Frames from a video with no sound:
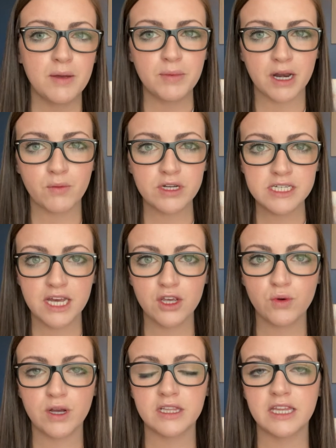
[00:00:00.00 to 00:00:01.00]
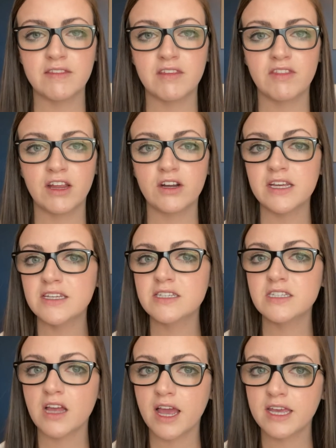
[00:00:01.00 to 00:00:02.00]
But I want to tell you quickly that there is
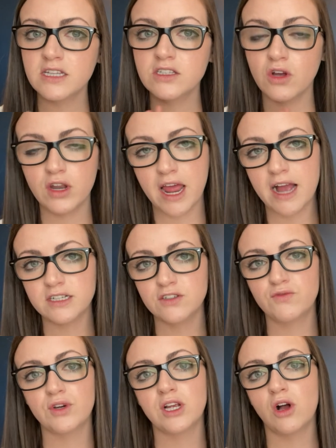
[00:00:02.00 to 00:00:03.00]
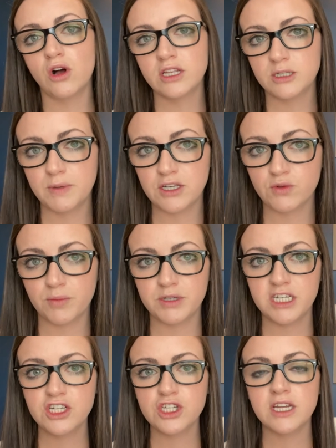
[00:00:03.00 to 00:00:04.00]
science on active recall and space
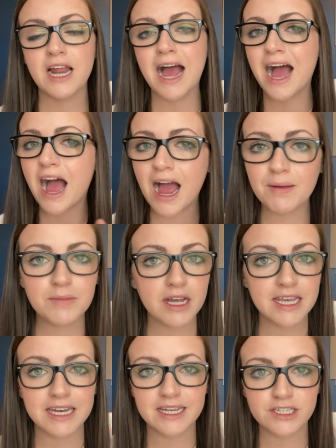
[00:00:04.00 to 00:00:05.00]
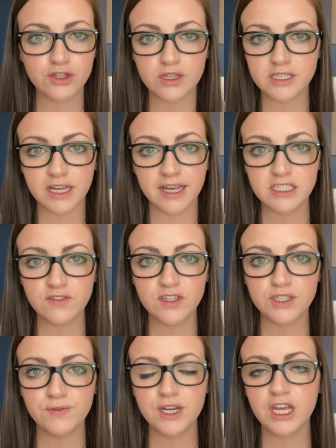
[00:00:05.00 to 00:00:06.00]
repetition. I'm not getting into the science of
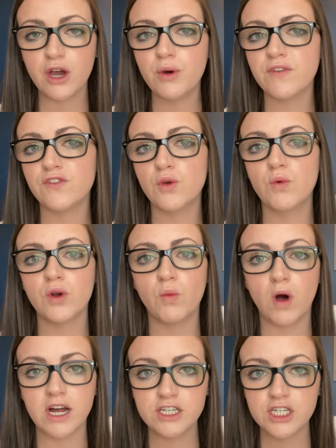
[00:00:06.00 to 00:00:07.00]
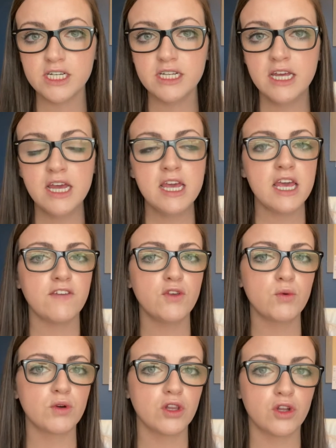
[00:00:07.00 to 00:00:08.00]
this video. If you want to watch it, if you
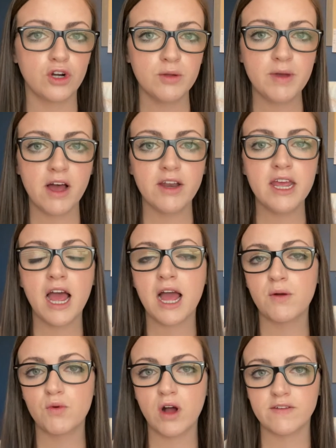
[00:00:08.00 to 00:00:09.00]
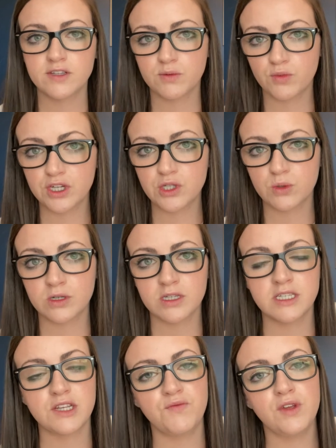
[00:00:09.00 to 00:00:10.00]
want to learn about it, I will have some resources
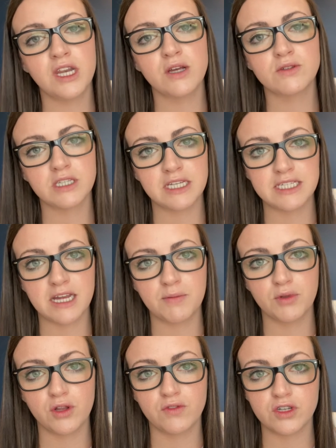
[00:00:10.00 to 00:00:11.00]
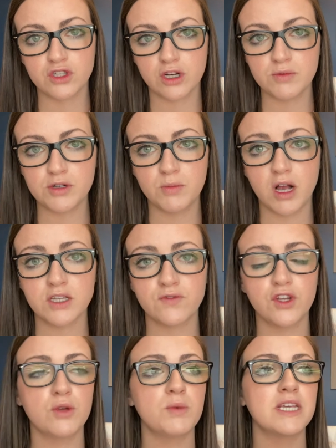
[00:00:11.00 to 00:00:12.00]
and videos linked down below in the description box for
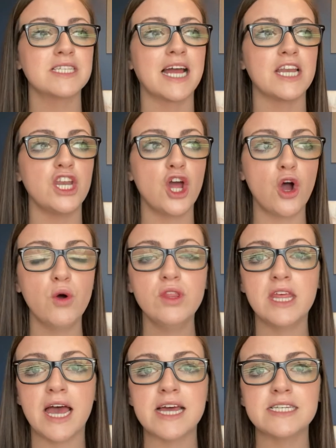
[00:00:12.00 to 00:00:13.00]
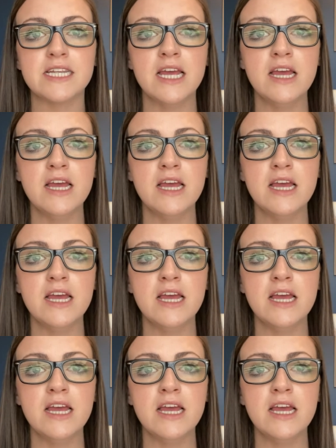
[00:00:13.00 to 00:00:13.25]
you because I know that